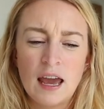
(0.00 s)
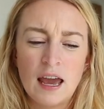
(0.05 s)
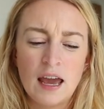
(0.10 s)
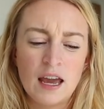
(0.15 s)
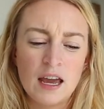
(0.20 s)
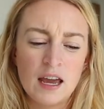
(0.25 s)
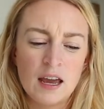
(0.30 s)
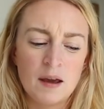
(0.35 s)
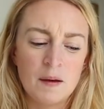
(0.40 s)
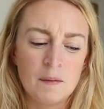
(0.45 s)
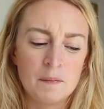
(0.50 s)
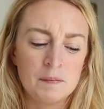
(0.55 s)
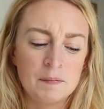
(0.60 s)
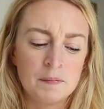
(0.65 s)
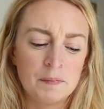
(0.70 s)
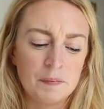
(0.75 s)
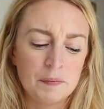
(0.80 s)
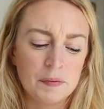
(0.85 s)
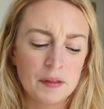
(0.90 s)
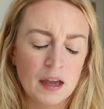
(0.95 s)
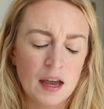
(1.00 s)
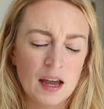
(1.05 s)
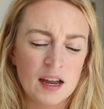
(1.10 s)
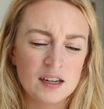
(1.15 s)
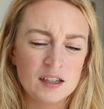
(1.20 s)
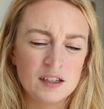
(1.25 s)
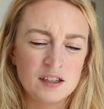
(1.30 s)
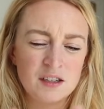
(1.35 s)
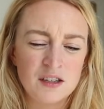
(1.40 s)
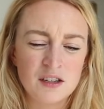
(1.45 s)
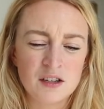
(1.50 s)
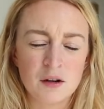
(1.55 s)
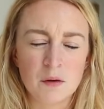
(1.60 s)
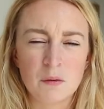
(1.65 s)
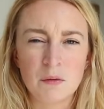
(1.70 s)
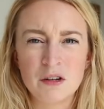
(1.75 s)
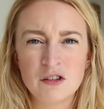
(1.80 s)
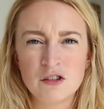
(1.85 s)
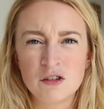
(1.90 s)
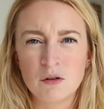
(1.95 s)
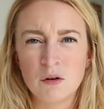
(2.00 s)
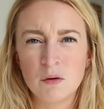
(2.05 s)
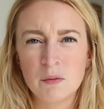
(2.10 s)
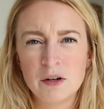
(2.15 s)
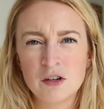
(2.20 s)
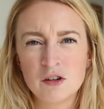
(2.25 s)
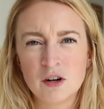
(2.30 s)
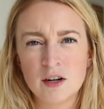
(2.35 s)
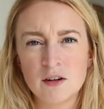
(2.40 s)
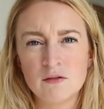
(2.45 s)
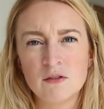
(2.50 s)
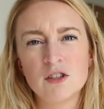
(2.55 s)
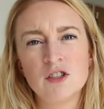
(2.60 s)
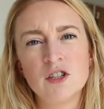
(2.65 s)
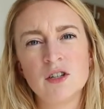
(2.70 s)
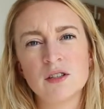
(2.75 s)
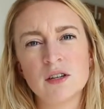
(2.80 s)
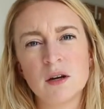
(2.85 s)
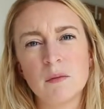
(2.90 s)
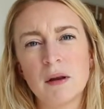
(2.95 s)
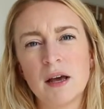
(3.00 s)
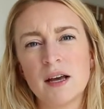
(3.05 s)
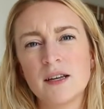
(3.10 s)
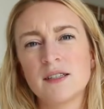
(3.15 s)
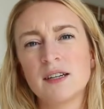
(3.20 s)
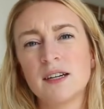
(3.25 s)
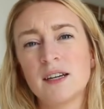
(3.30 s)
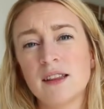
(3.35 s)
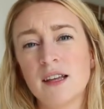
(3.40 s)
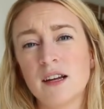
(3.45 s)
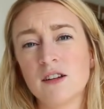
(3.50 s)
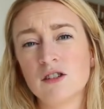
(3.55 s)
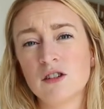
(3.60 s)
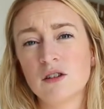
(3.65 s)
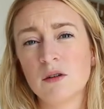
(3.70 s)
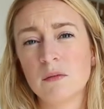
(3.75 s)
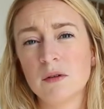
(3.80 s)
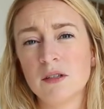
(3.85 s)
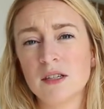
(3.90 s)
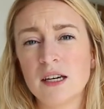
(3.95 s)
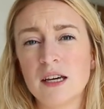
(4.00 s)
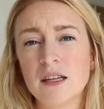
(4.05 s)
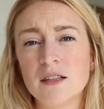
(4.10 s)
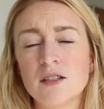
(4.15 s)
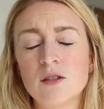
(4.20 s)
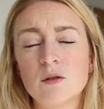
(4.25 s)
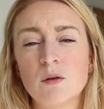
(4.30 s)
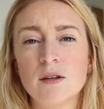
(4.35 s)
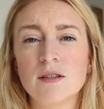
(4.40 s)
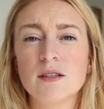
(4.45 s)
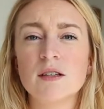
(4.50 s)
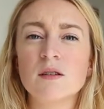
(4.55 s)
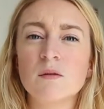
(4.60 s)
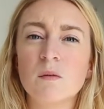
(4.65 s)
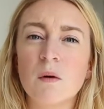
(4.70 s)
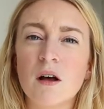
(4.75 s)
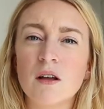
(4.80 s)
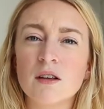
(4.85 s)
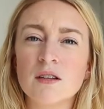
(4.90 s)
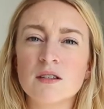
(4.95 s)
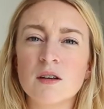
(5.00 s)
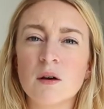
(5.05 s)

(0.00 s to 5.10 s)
And you know, we should all be trying to reduce our plastic, and that should come into kids' toys as well.